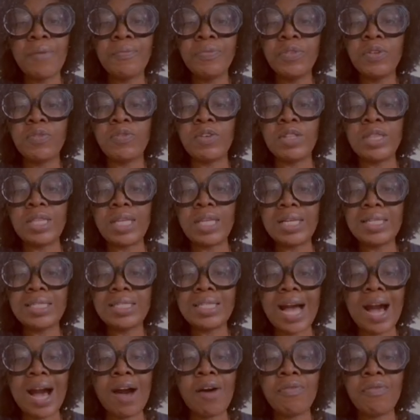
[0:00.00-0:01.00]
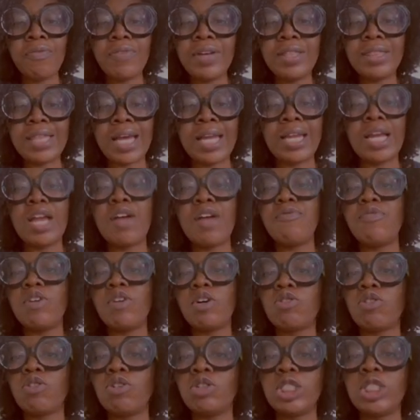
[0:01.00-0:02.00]
for this outfit, that if a
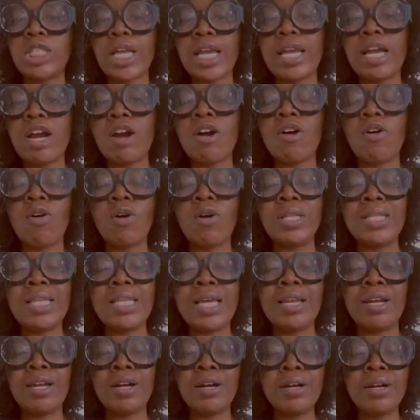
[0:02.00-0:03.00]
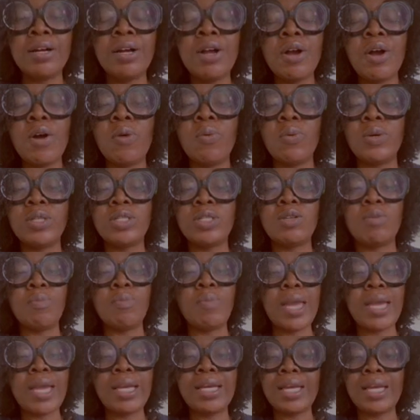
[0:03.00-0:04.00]
crocheter or knitter were to
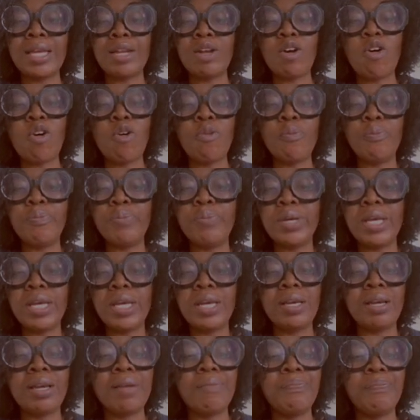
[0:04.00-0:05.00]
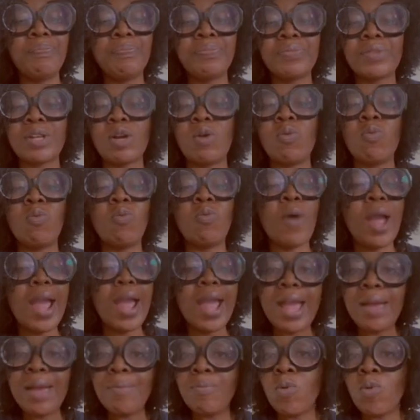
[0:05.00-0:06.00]
make it, it will be
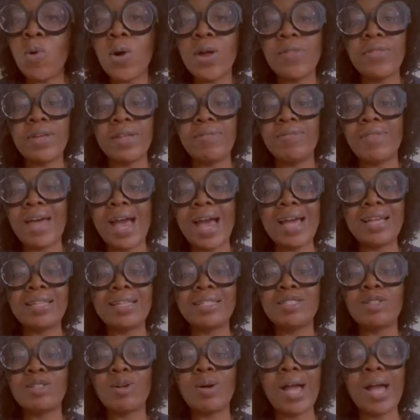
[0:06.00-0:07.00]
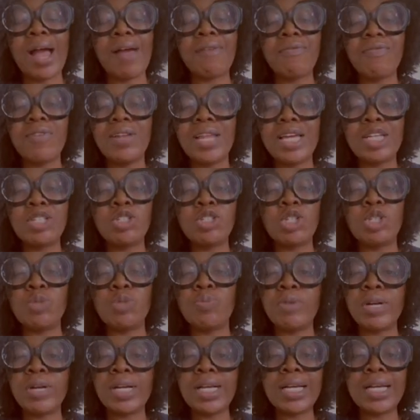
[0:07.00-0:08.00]
way more than that. So I feel like she's
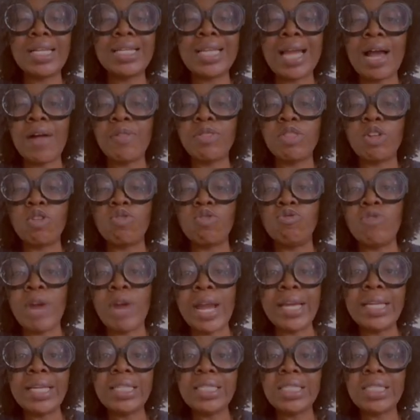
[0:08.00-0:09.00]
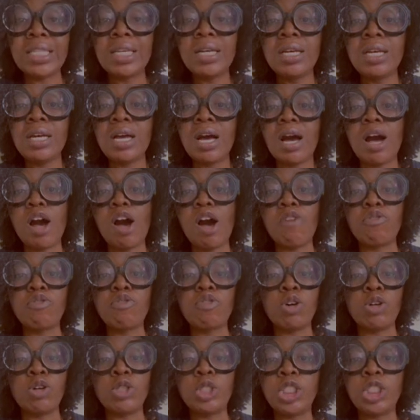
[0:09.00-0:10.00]
bringing down the rate of
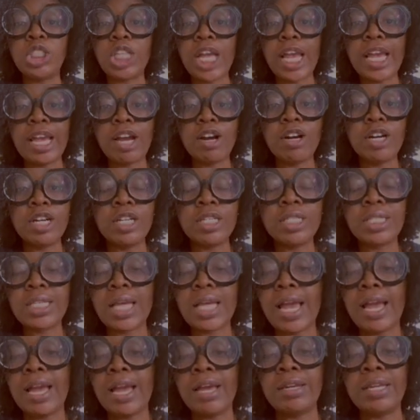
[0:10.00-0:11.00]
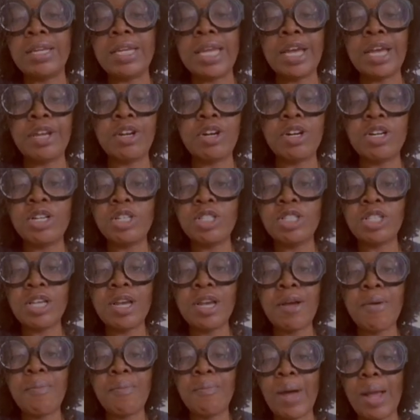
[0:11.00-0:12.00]
crocheters and knitters
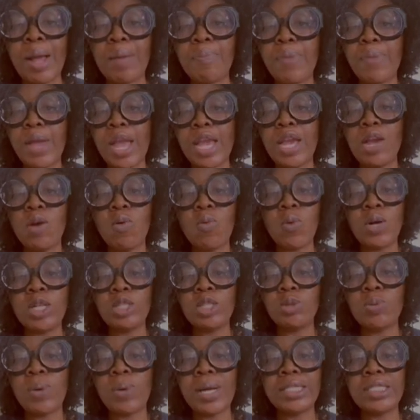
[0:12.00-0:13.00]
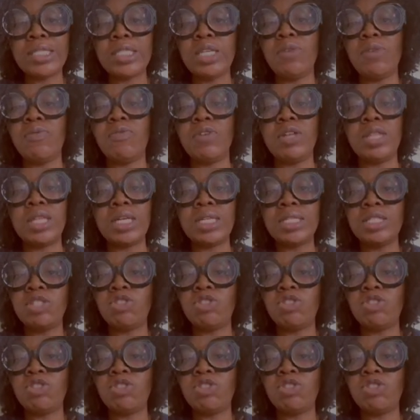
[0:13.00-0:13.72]
by paying $120 for this